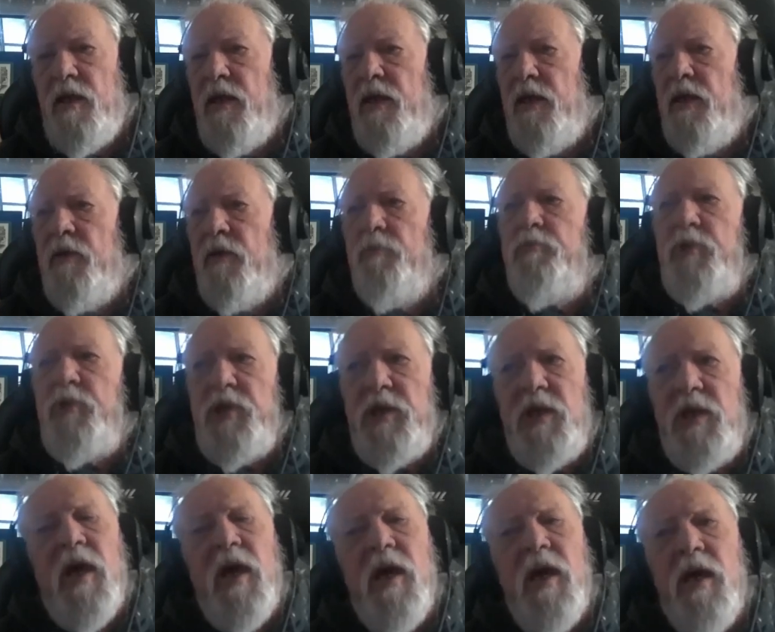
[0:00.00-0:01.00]

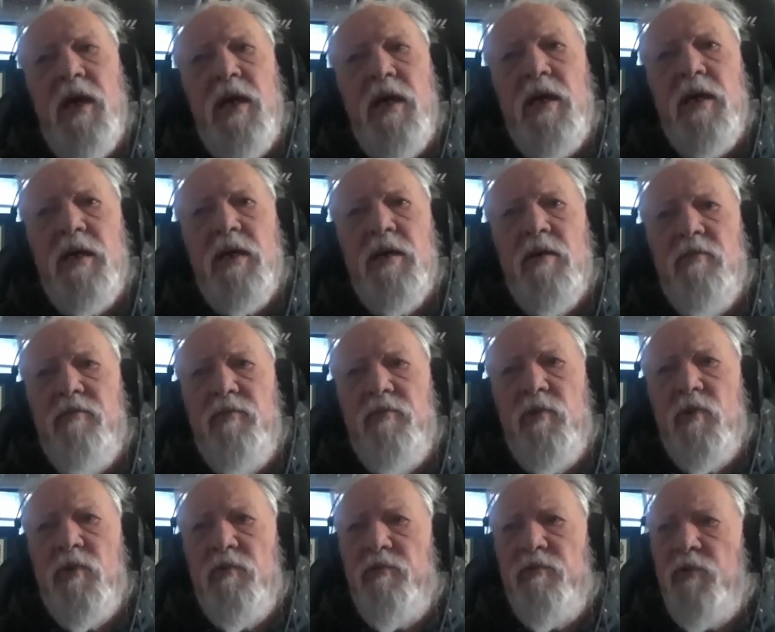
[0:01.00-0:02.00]
MPK
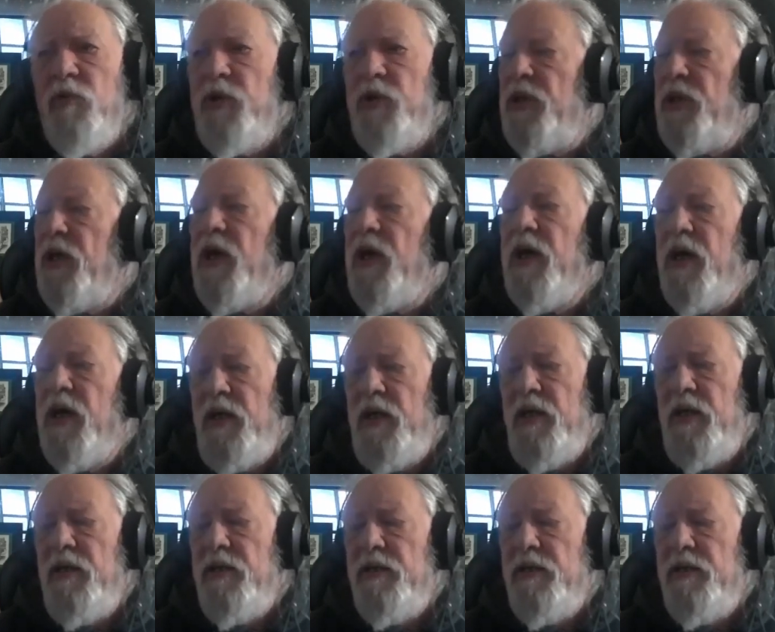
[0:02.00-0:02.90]
449,